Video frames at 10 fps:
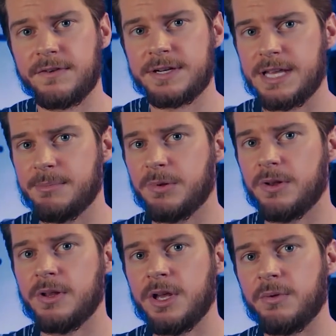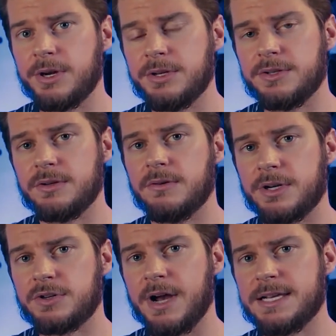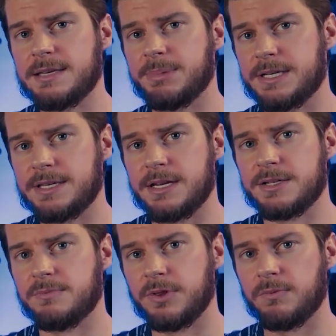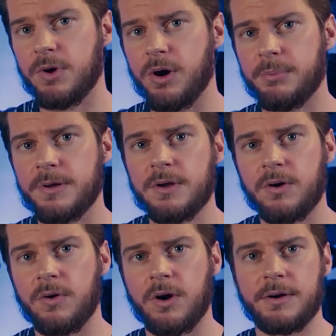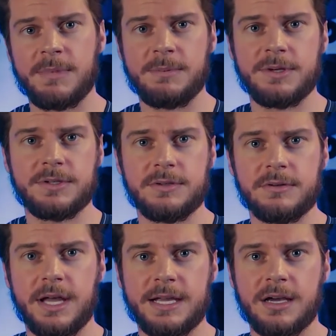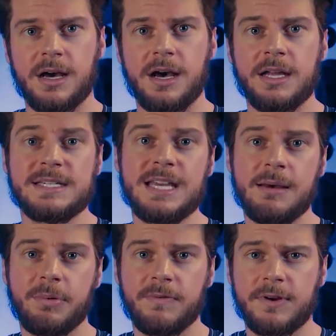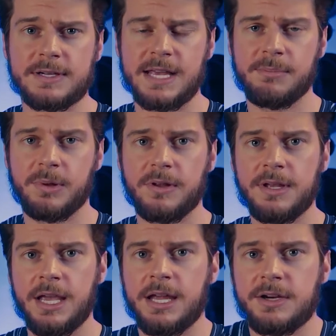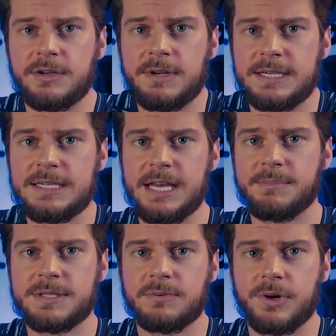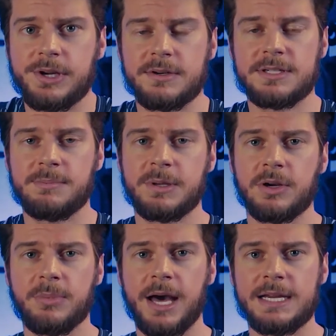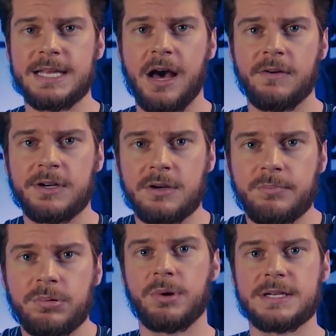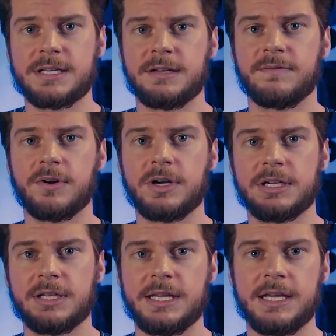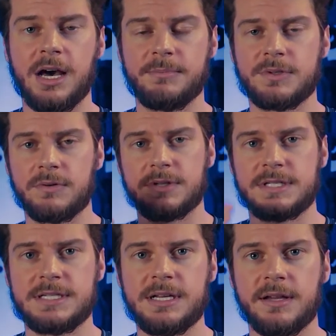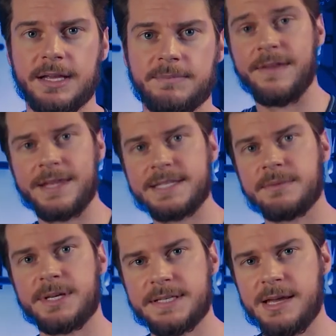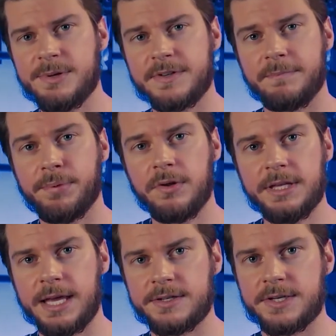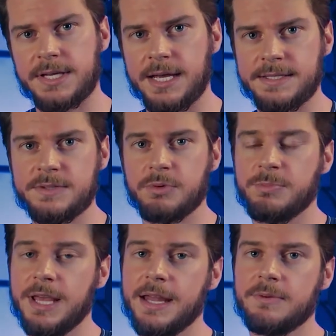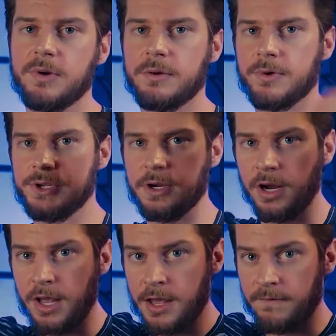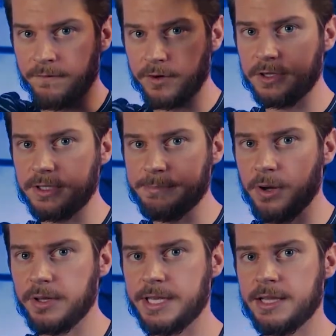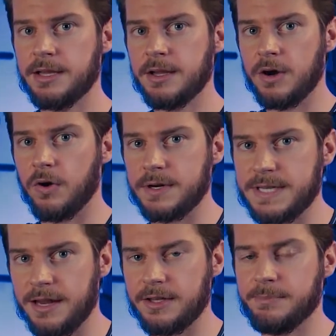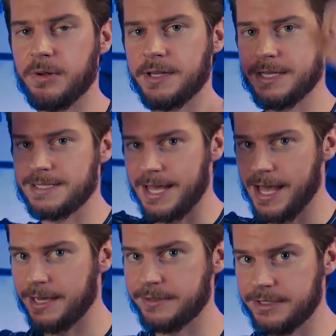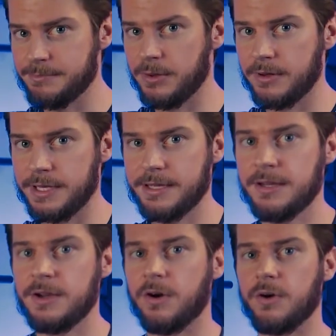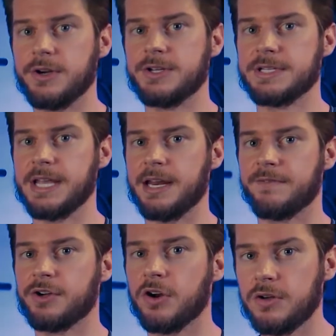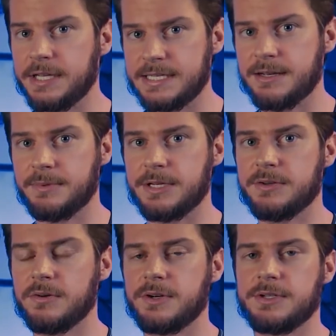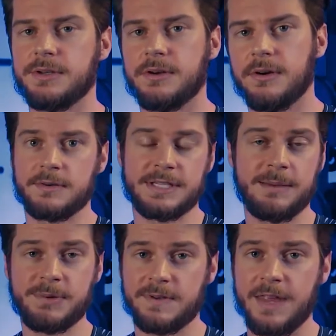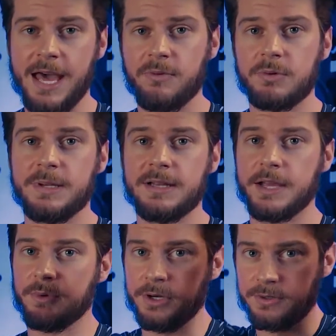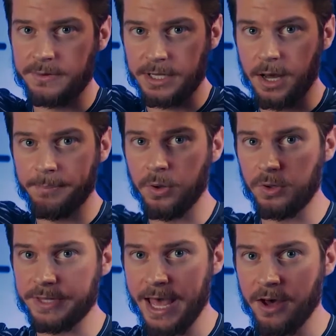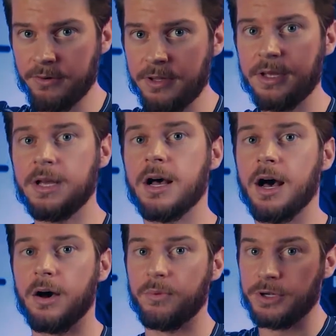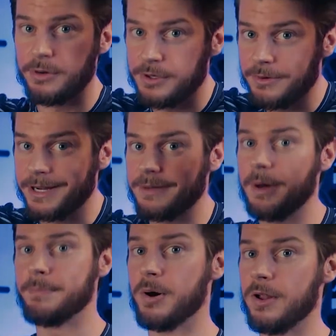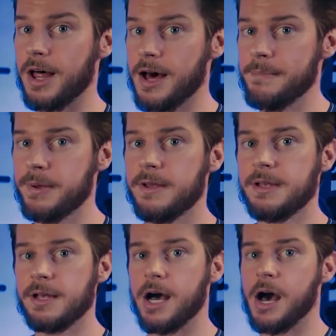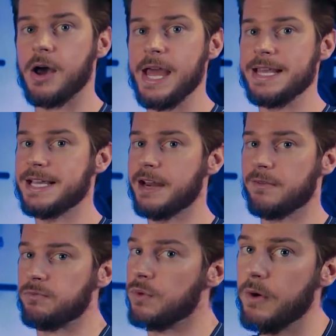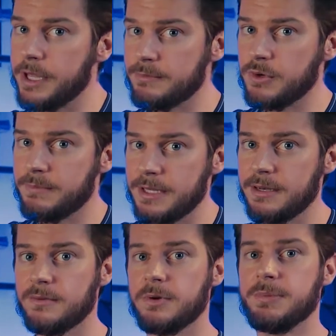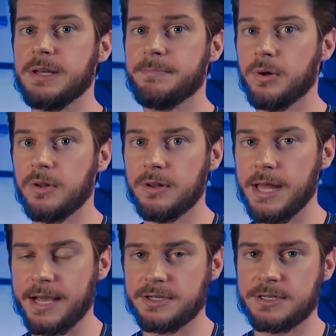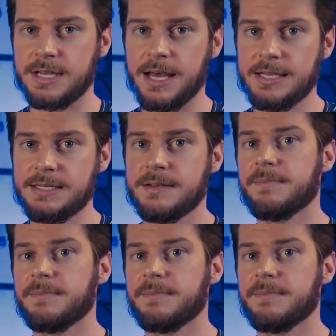for example, when you do a tricep extension with a rope, or maybe you do like a dip, for example, and you're doing dips where you're dipping your body down and you're pressing vertically up towards the ceiling. And then some examples of pulling exercises would be anywhere where you're vertically pulling, horizontally pulling, diagonally pulling, or you're just kind of curling something towards you. So examples of that would be like when you're doing a pull down, when you're doing a pull up, any kind of rowing movement would be a pull exercise.